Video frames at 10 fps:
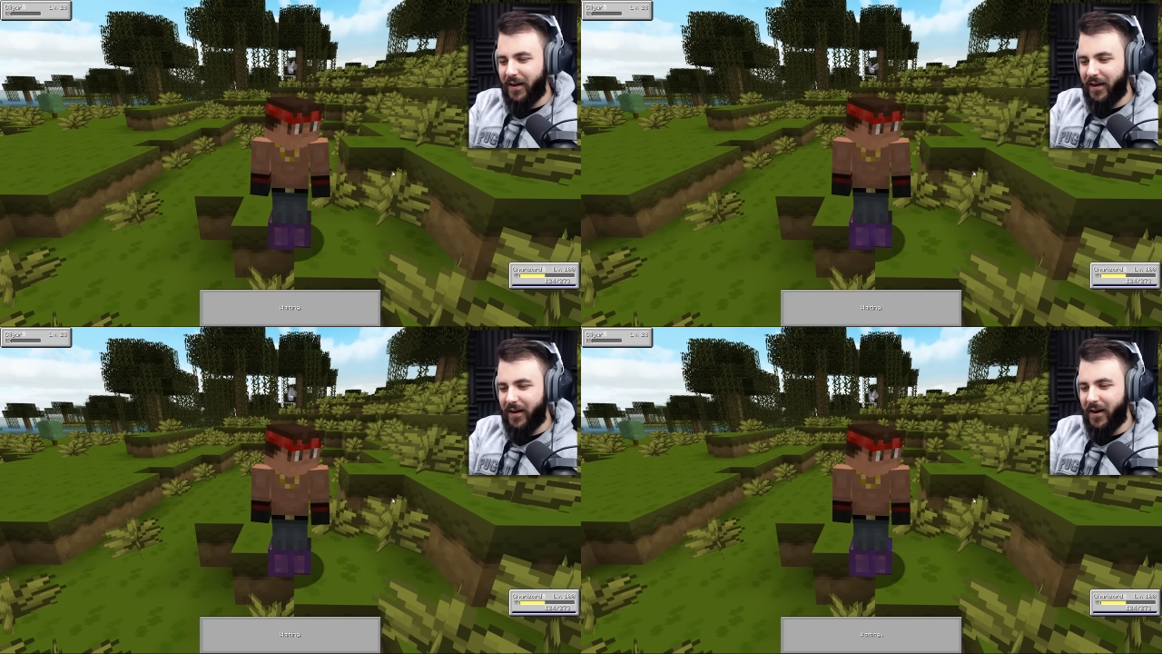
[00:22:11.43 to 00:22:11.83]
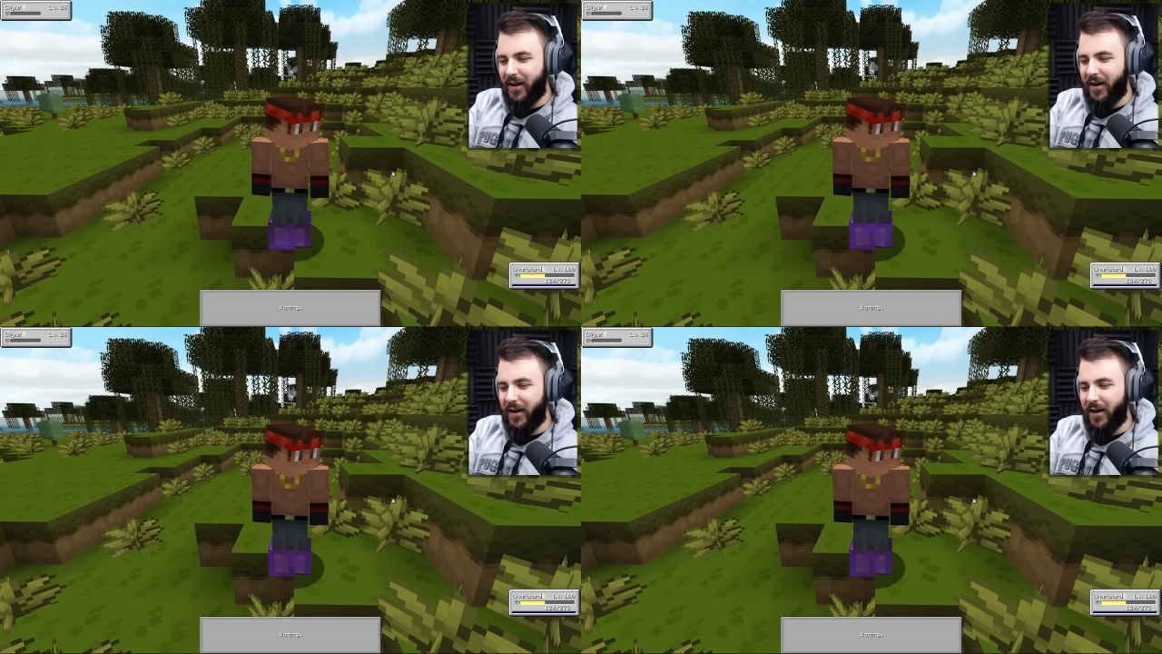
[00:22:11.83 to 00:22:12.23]

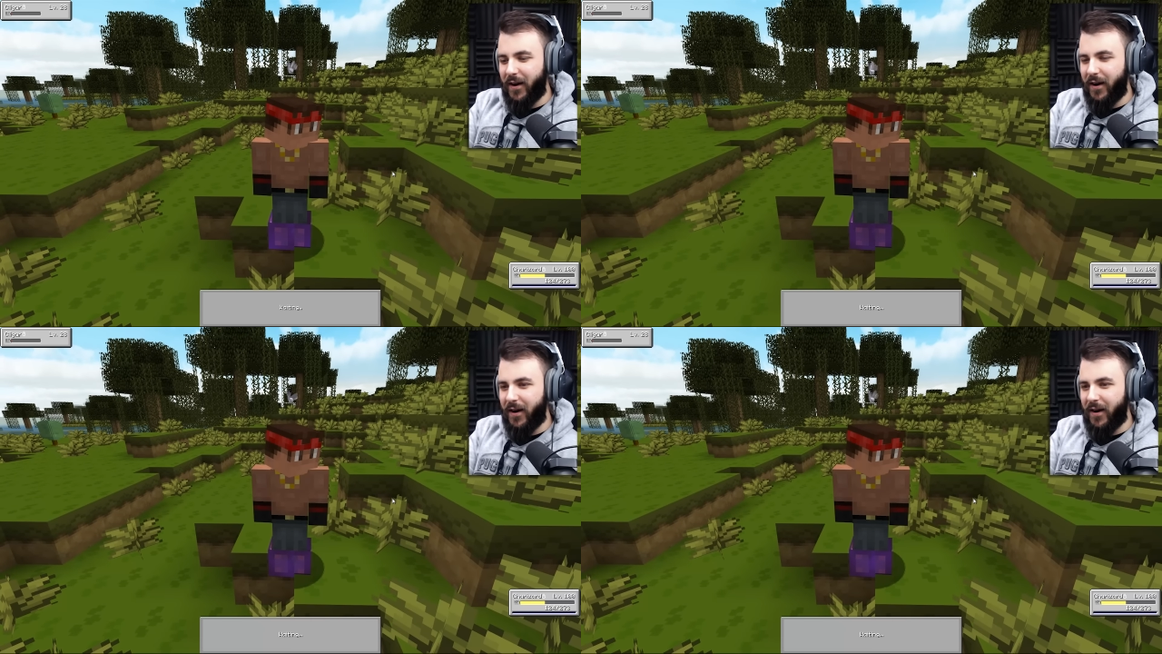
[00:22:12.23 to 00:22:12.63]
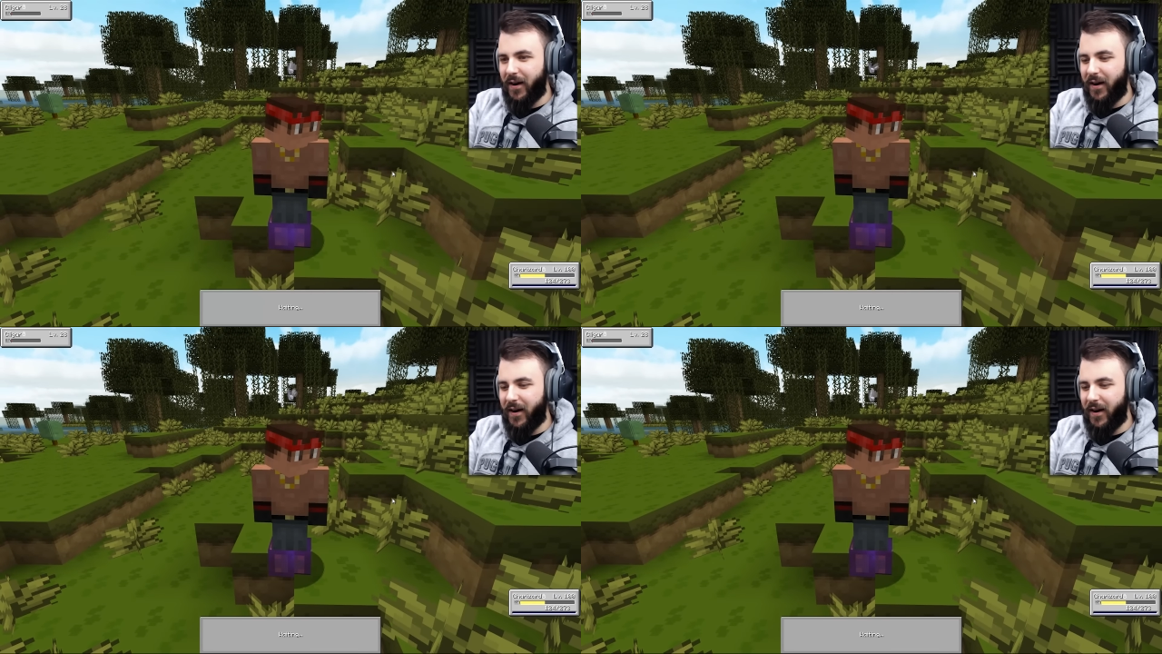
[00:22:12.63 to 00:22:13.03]

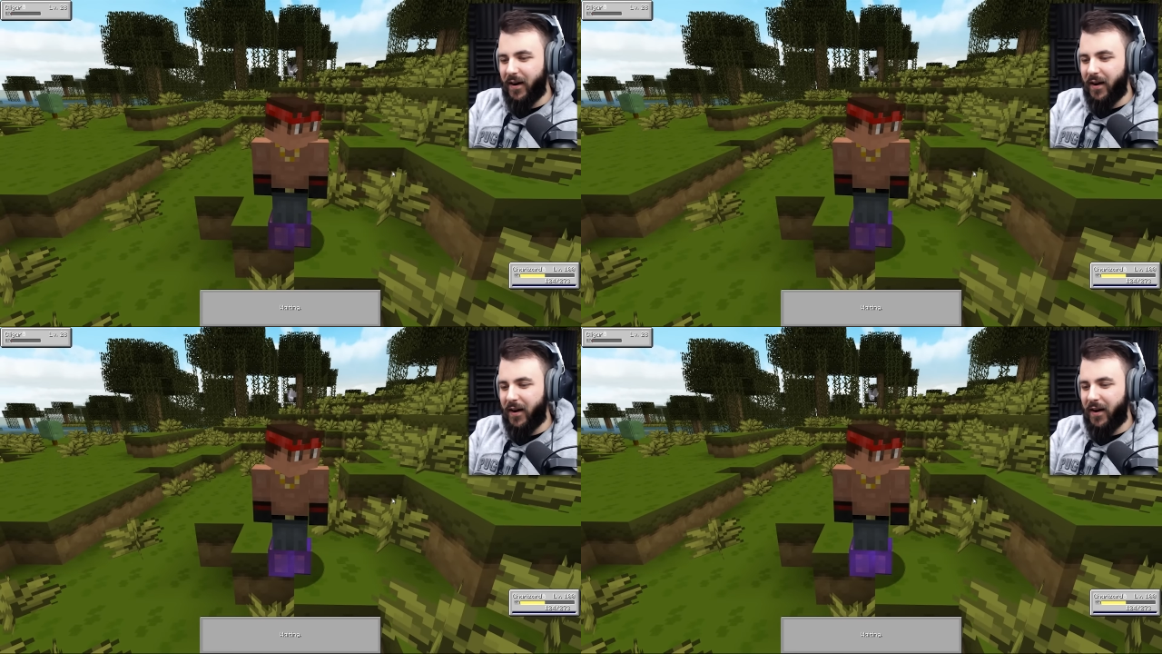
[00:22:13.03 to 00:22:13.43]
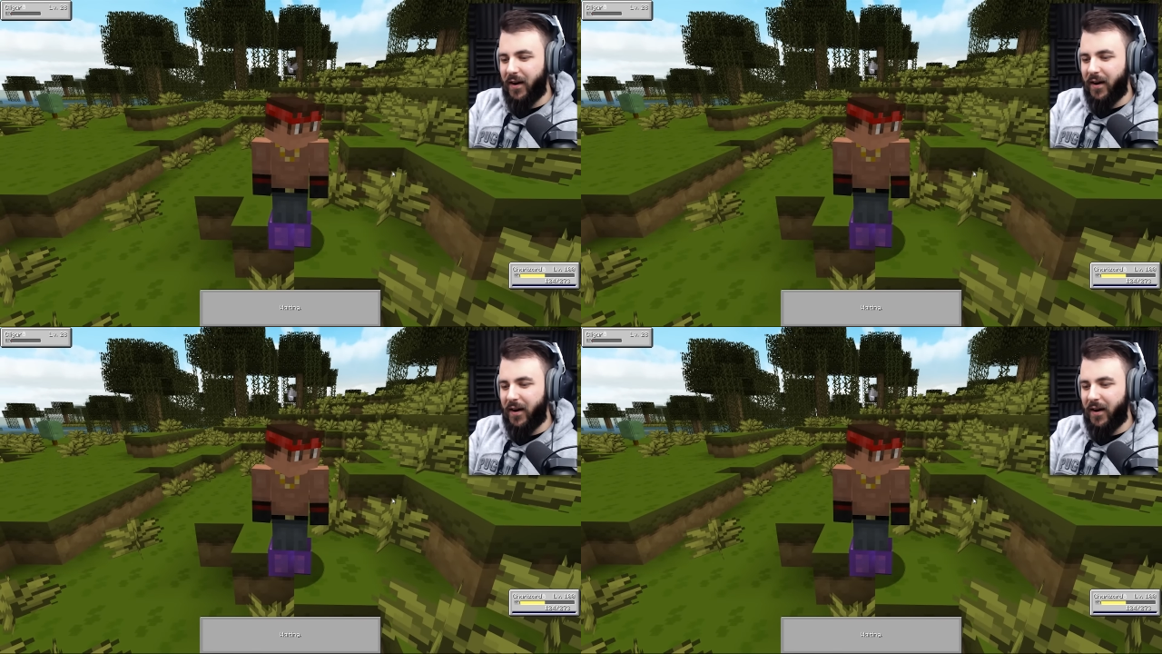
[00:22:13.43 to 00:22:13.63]
Nothing is said.